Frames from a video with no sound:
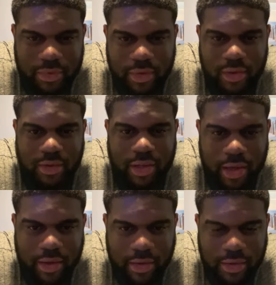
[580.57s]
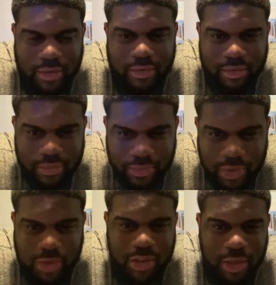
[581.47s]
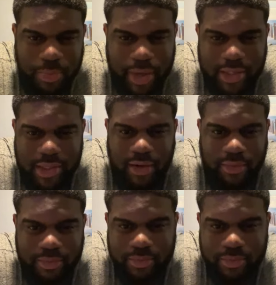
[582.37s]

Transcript: okay. Those are good picks, though.